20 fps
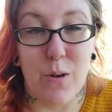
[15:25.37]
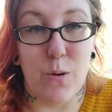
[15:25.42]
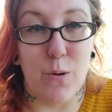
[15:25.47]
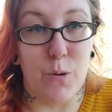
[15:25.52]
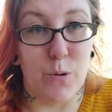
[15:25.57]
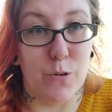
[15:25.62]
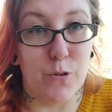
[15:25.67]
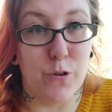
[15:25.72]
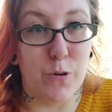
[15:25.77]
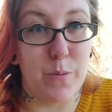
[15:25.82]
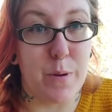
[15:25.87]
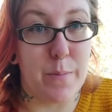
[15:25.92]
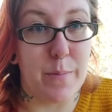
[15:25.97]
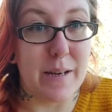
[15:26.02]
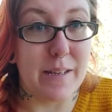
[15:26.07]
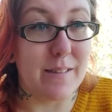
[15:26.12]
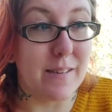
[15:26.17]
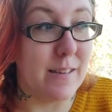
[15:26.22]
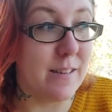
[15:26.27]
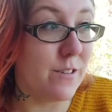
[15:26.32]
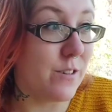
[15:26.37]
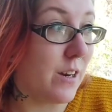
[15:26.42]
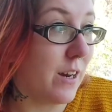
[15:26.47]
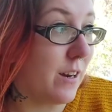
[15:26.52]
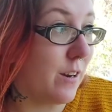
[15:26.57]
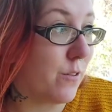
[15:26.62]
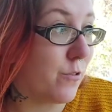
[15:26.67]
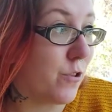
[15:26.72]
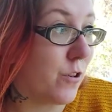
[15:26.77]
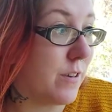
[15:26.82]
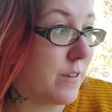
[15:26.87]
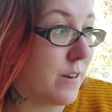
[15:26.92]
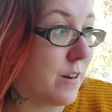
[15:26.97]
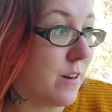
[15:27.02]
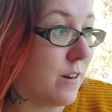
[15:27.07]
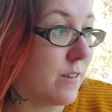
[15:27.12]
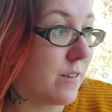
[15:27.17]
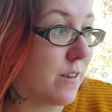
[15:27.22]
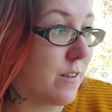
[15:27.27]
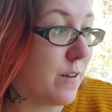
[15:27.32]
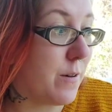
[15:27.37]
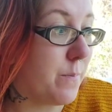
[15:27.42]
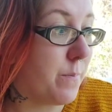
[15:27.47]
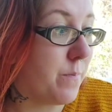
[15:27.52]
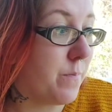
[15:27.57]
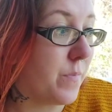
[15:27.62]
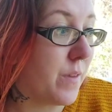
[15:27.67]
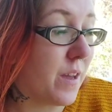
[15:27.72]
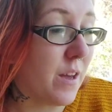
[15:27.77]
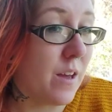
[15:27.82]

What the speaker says: or drop me a message and I'll try to answer them.